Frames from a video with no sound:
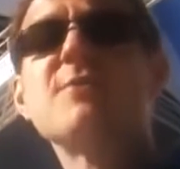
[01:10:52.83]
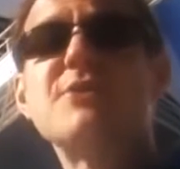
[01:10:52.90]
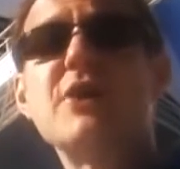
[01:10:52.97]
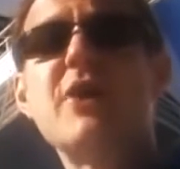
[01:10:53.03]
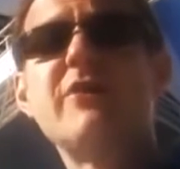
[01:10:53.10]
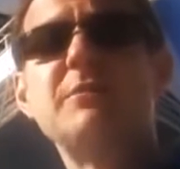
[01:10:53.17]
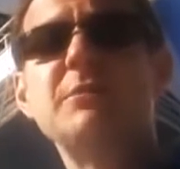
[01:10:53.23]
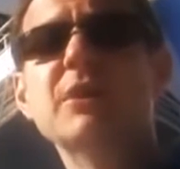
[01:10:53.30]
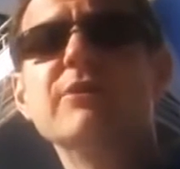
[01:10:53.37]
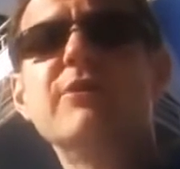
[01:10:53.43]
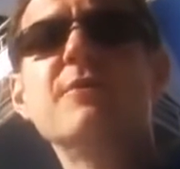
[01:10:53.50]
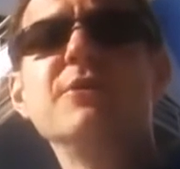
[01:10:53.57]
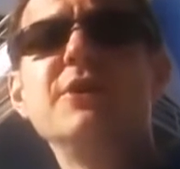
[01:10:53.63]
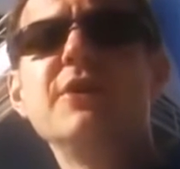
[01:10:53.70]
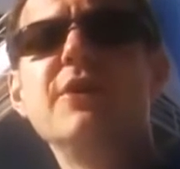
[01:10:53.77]

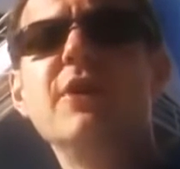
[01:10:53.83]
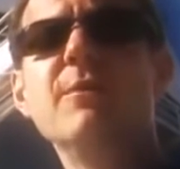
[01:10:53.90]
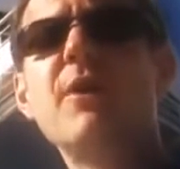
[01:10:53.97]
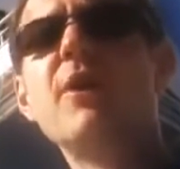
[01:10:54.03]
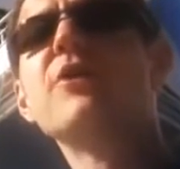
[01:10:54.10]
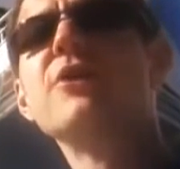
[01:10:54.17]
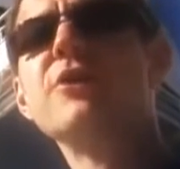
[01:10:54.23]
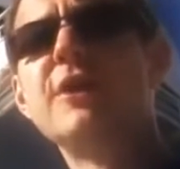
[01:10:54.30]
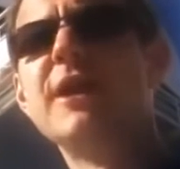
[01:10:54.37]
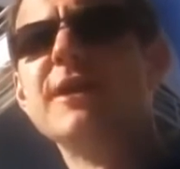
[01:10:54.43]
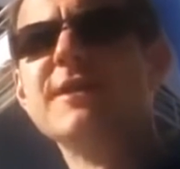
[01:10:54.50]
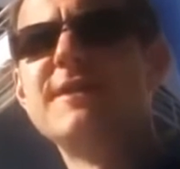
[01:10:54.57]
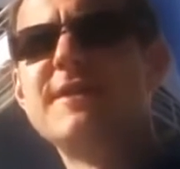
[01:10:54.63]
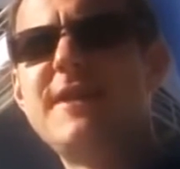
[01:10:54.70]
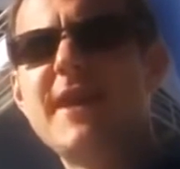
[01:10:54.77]
unobservable from Europe or
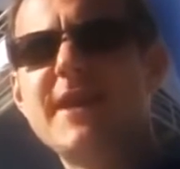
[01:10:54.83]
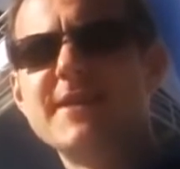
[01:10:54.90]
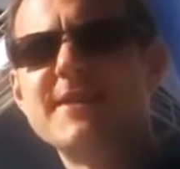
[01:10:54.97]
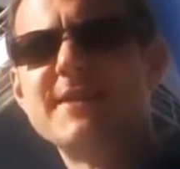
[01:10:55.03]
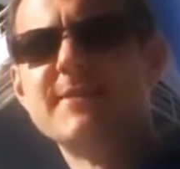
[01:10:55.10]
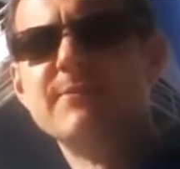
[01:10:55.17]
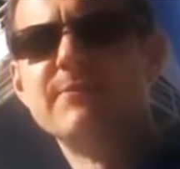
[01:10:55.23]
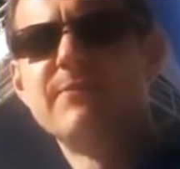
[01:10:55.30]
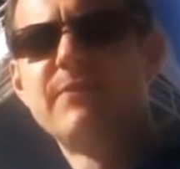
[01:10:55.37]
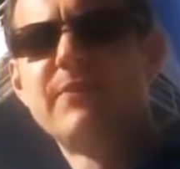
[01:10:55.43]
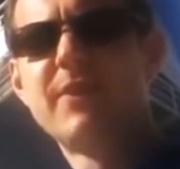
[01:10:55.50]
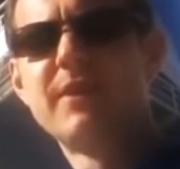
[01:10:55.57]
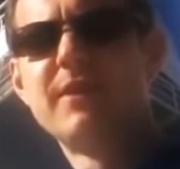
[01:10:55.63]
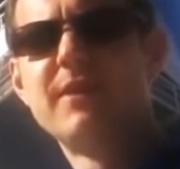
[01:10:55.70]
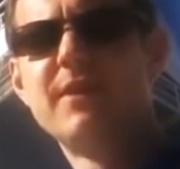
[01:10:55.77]
the United States.
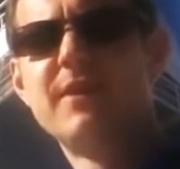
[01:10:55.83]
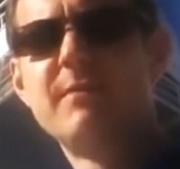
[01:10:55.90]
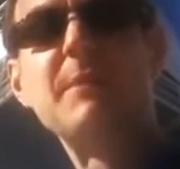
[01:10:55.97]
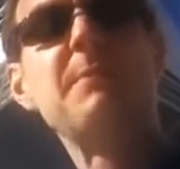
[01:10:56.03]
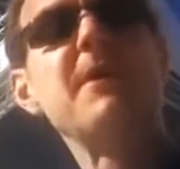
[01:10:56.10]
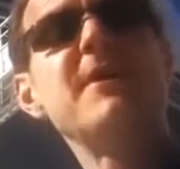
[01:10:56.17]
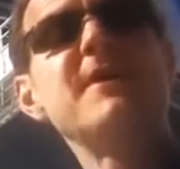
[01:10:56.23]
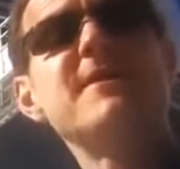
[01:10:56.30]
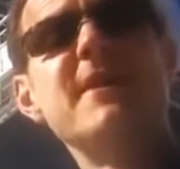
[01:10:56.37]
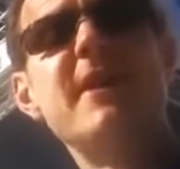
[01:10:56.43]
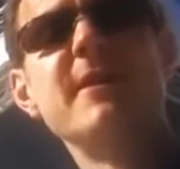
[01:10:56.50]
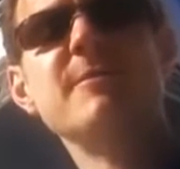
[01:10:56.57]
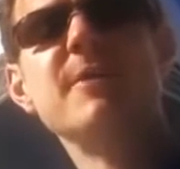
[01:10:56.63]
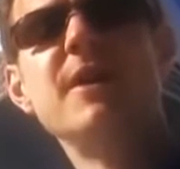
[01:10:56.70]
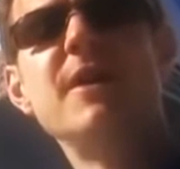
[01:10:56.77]
But by
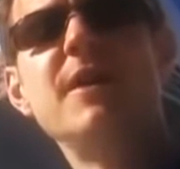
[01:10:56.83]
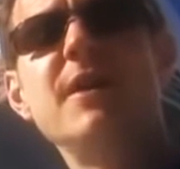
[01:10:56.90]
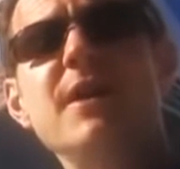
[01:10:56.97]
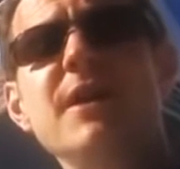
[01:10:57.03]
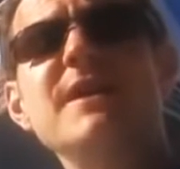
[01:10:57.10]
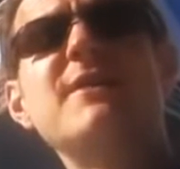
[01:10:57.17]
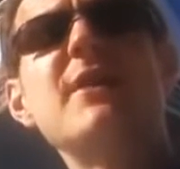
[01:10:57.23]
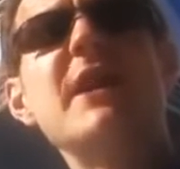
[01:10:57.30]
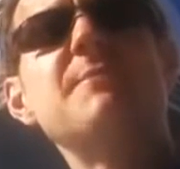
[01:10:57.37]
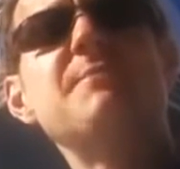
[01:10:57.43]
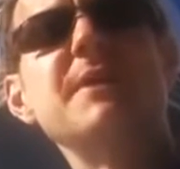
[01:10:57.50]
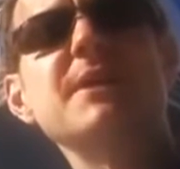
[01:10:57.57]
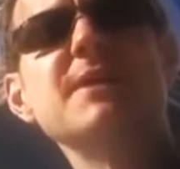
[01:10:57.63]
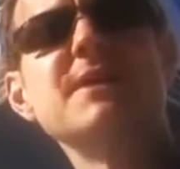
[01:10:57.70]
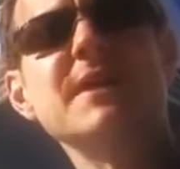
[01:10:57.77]
this time,
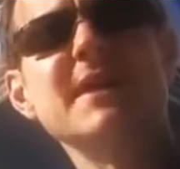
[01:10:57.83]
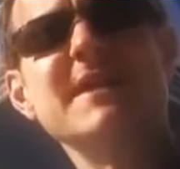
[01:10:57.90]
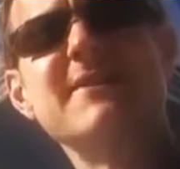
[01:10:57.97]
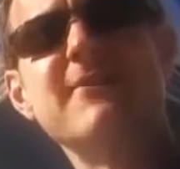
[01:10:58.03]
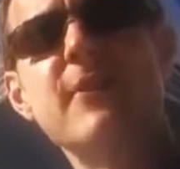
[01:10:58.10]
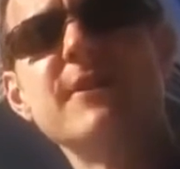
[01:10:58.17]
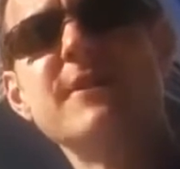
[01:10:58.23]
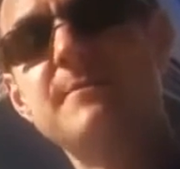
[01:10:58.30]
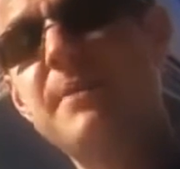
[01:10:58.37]
ESO had built its